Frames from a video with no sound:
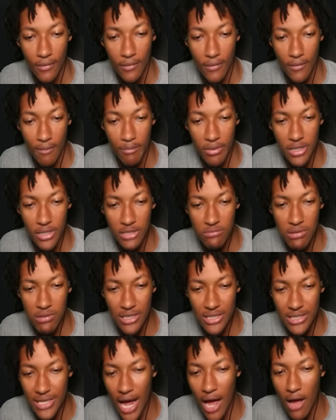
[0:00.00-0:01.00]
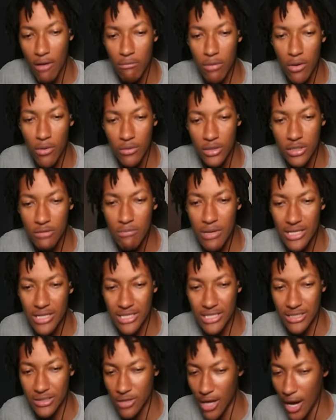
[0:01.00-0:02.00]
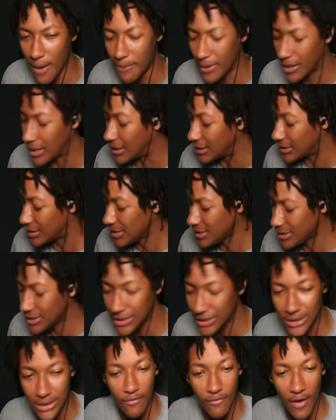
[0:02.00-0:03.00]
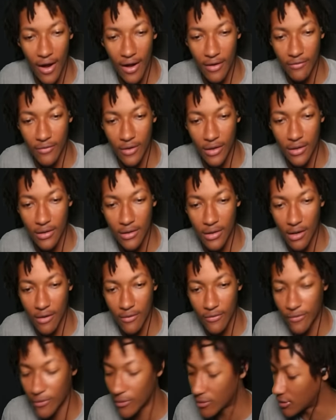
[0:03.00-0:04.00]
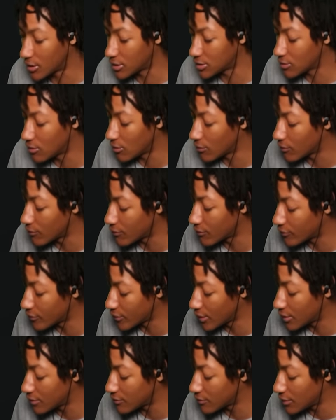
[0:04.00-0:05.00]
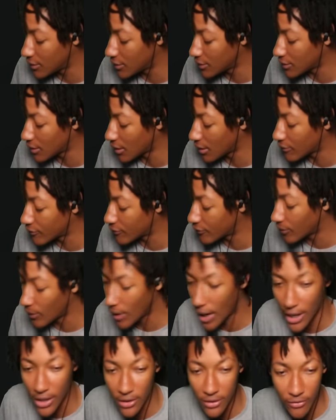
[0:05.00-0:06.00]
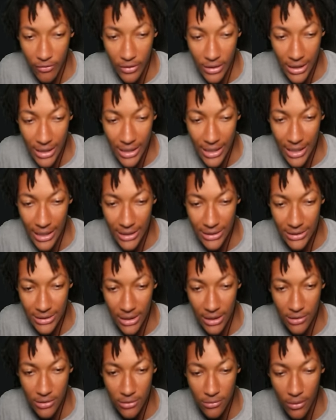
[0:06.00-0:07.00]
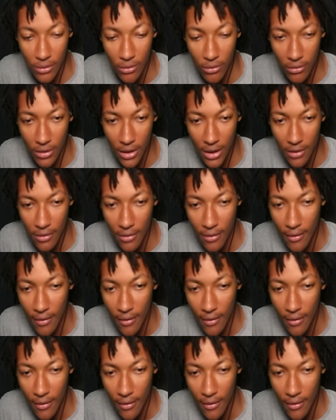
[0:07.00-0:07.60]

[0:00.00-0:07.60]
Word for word: Put this bitch down, bro. This bitch is type of glitchy. five eight nine four. Let's go. five eight nine four. I could have really guessed that. Okay.